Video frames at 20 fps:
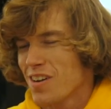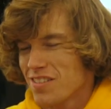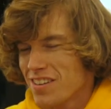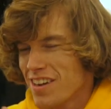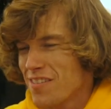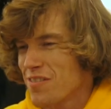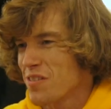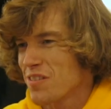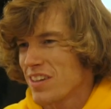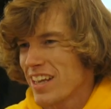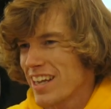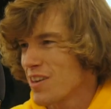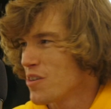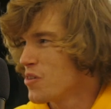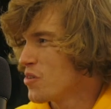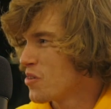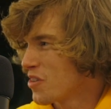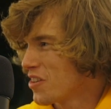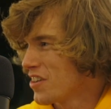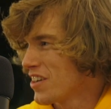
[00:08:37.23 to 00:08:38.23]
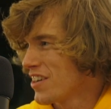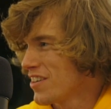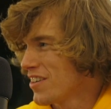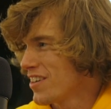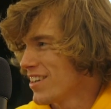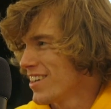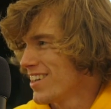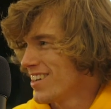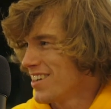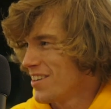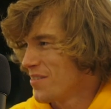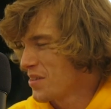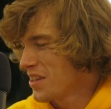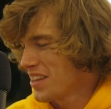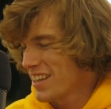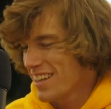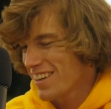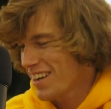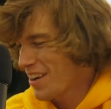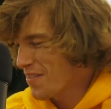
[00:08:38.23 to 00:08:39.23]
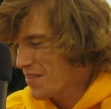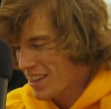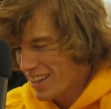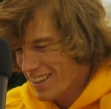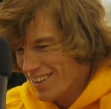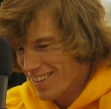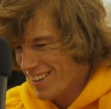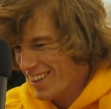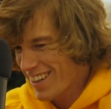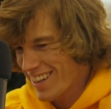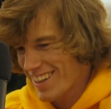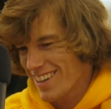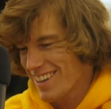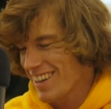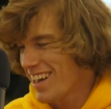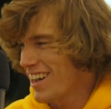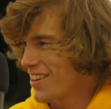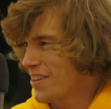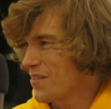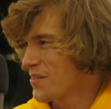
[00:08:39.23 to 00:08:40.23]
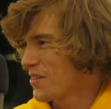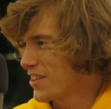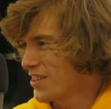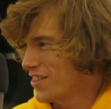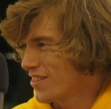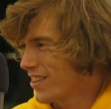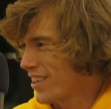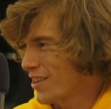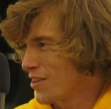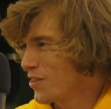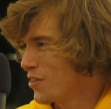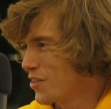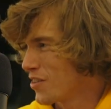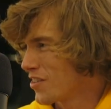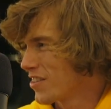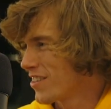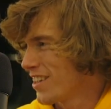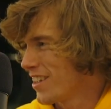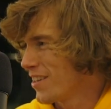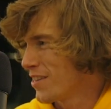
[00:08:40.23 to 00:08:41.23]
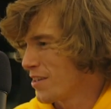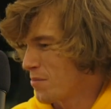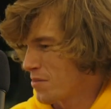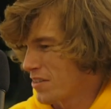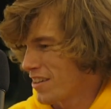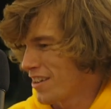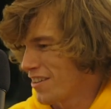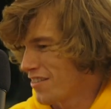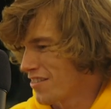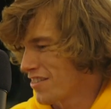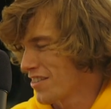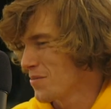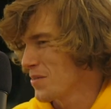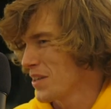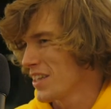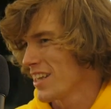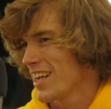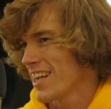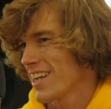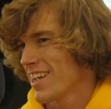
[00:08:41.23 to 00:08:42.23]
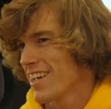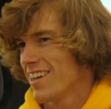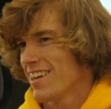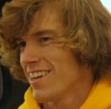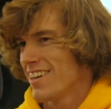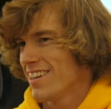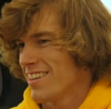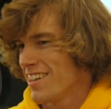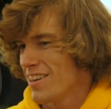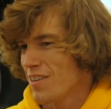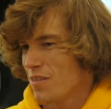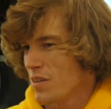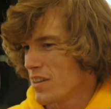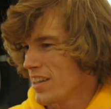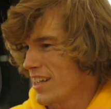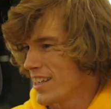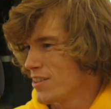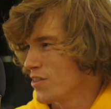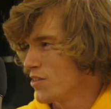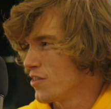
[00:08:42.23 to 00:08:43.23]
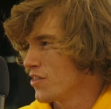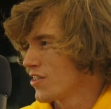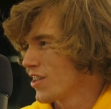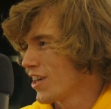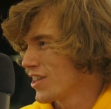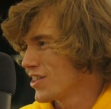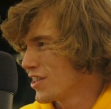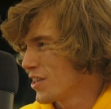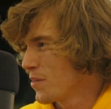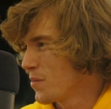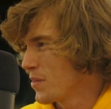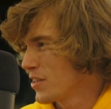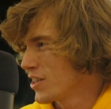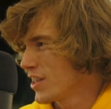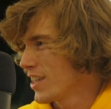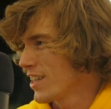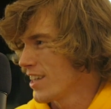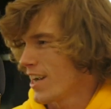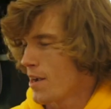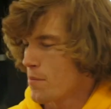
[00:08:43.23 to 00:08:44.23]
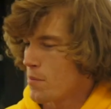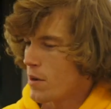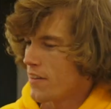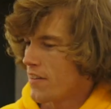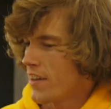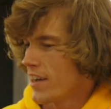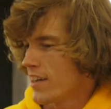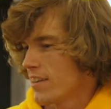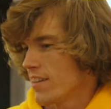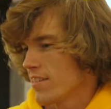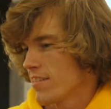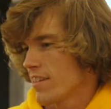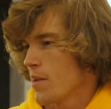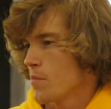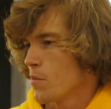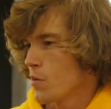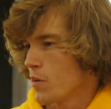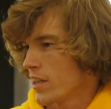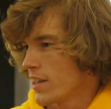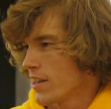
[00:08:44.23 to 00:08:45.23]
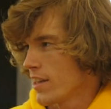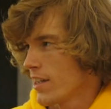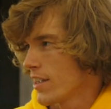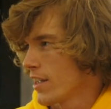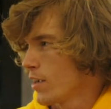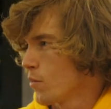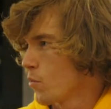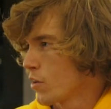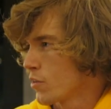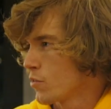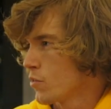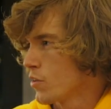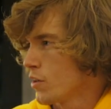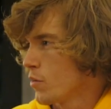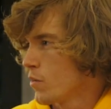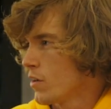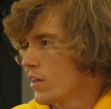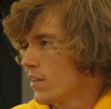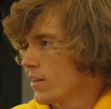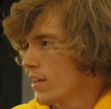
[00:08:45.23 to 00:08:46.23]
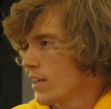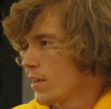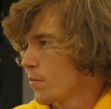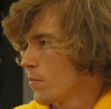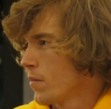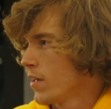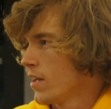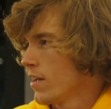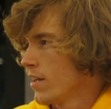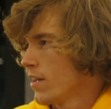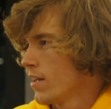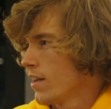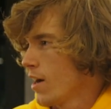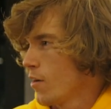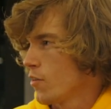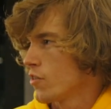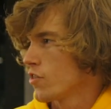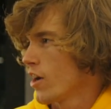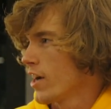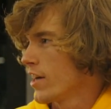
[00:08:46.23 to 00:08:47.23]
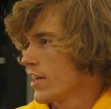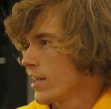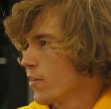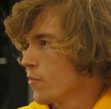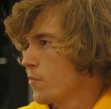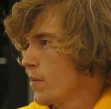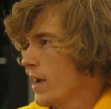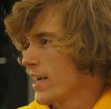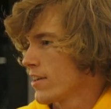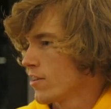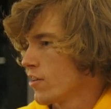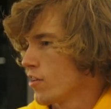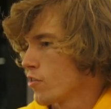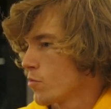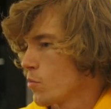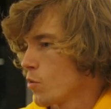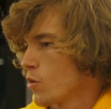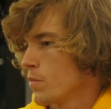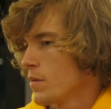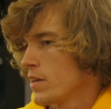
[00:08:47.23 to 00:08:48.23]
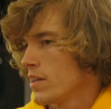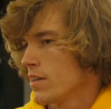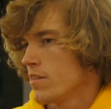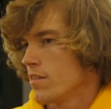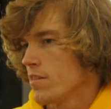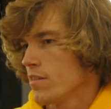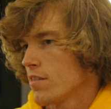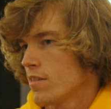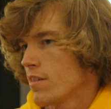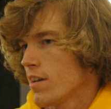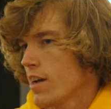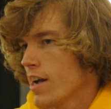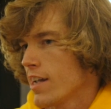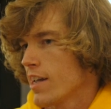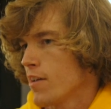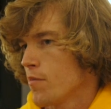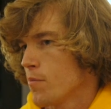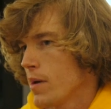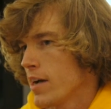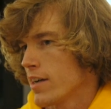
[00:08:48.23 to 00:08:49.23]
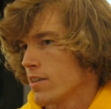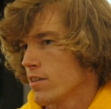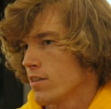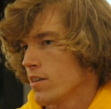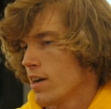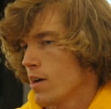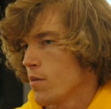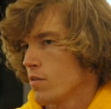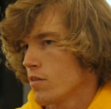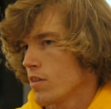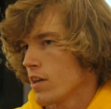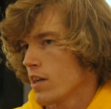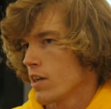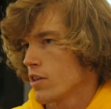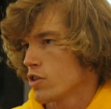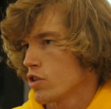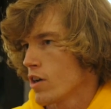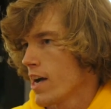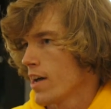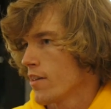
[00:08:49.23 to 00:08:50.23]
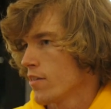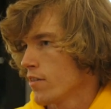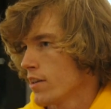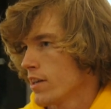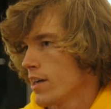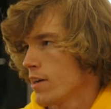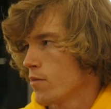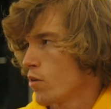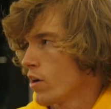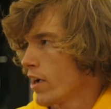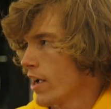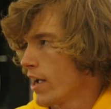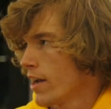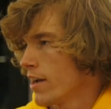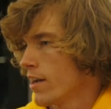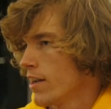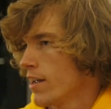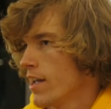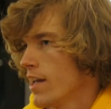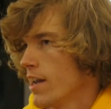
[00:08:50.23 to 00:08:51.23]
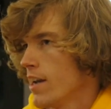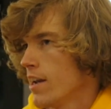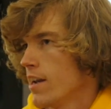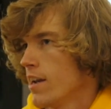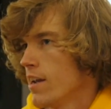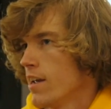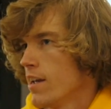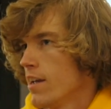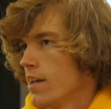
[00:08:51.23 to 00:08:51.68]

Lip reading: everyone like kooks, you know. Mm-hmm. But they're like a lot of them are just like kooks in themselves, but like. They don't want like dudes touching them and shit, and I brought that into skateboarding and like it worked really well. And like I was trying to give back to the sport because I was like a triathlete and I ran and